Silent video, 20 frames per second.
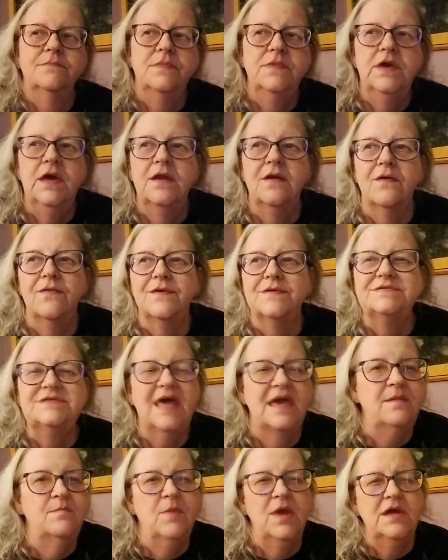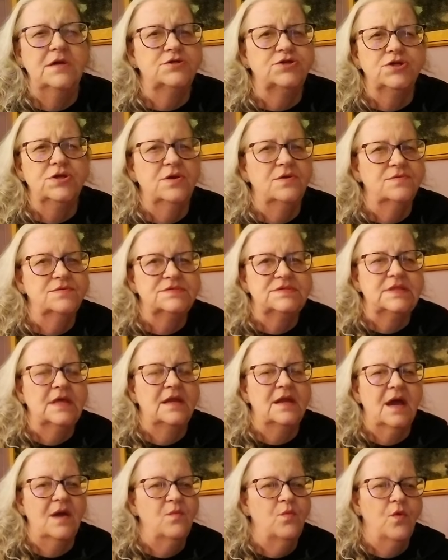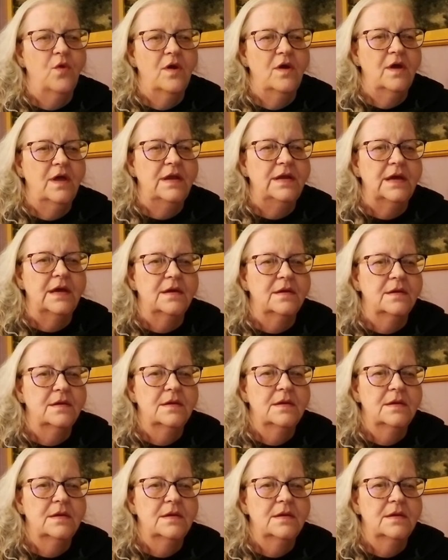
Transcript: you know, the same issues that I would